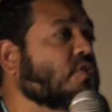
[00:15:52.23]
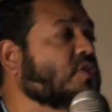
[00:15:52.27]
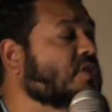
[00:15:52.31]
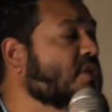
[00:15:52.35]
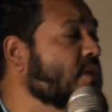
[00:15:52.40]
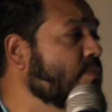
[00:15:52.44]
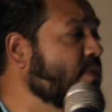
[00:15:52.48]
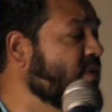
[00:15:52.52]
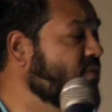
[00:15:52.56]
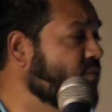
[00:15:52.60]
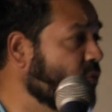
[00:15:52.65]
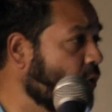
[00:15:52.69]
To
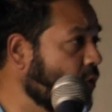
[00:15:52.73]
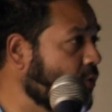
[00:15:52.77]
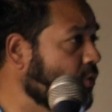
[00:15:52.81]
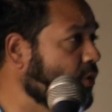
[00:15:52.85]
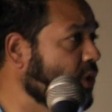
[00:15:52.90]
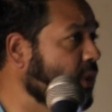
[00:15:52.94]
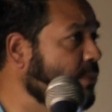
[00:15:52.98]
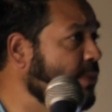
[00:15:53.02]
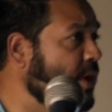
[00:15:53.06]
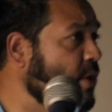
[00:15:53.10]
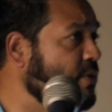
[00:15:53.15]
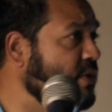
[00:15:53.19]
be
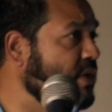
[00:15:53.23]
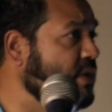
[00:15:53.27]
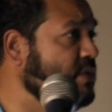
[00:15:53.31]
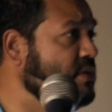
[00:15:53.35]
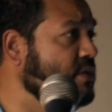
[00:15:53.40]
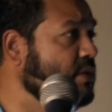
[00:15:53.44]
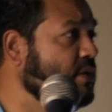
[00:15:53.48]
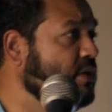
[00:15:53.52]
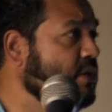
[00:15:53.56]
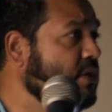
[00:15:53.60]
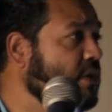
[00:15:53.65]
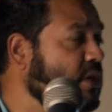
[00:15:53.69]
vocal about
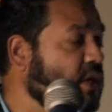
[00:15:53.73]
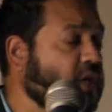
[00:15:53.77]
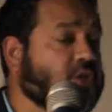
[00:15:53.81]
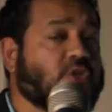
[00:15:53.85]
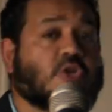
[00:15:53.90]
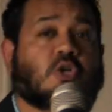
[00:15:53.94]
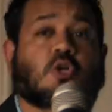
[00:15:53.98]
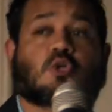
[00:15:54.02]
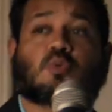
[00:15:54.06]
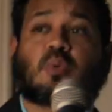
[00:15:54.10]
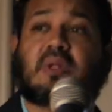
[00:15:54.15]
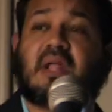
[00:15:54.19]
it and
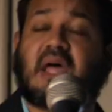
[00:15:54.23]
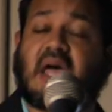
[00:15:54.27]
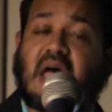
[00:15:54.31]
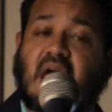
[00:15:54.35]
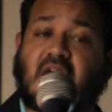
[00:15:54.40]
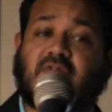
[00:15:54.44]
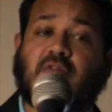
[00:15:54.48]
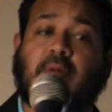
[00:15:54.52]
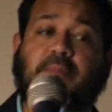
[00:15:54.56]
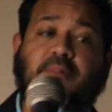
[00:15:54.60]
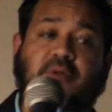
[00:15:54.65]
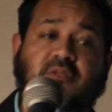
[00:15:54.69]
to use
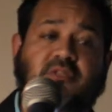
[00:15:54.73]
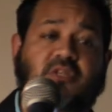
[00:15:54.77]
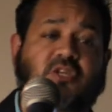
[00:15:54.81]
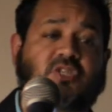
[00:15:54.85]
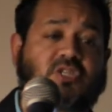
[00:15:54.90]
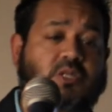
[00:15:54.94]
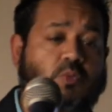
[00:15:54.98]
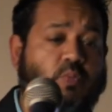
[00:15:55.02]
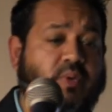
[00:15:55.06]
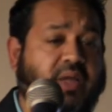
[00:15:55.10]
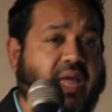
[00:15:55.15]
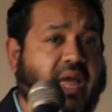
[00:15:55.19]
whatever
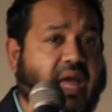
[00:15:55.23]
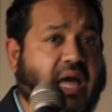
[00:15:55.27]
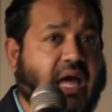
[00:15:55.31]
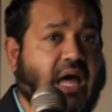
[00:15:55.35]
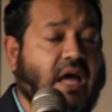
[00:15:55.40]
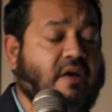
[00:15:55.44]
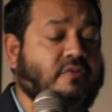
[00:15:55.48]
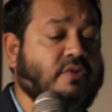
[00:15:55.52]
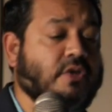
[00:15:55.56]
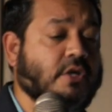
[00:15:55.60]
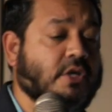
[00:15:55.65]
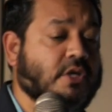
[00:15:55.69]
position we
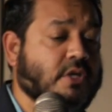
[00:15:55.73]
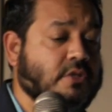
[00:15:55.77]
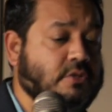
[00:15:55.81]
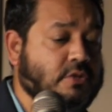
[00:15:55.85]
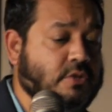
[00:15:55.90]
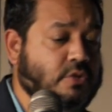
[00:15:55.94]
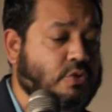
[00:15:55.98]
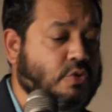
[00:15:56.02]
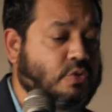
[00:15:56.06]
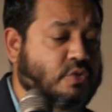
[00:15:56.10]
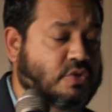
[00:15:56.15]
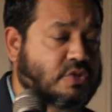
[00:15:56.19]
have
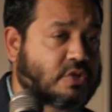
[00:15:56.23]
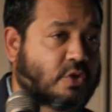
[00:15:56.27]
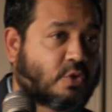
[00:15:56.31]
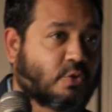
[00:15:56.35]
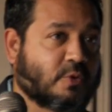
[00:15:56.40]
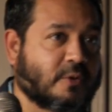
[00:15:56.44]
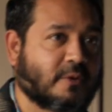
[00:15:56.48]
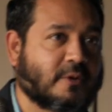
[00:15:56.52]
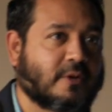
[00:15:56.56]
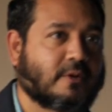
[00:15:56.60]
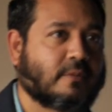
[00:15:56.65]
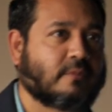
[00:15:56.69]
to do
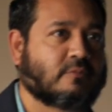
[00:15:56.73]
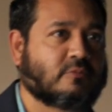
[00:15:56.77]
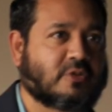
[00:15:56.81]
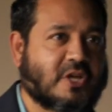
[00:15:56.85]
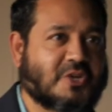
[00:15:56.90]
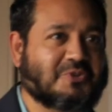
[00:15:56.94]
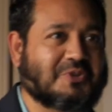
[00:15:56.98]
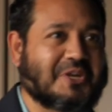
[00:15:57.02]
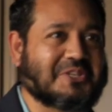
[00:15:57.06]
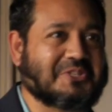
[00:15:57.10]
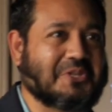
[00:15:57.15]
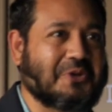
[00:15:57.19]
so. Did I
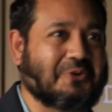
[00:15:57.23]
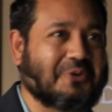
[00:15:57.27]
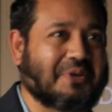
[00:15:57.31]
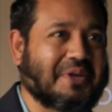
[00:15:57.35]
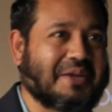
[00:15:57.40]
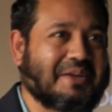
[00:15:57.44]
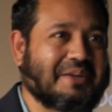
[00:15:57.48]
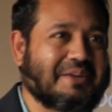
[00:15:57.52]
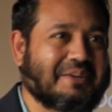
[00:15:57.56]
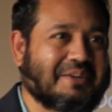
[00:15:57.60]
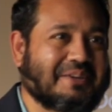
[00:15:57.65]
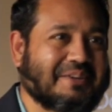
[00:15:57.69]
translate
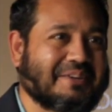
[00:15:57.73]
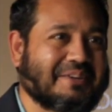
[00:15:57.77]
okay?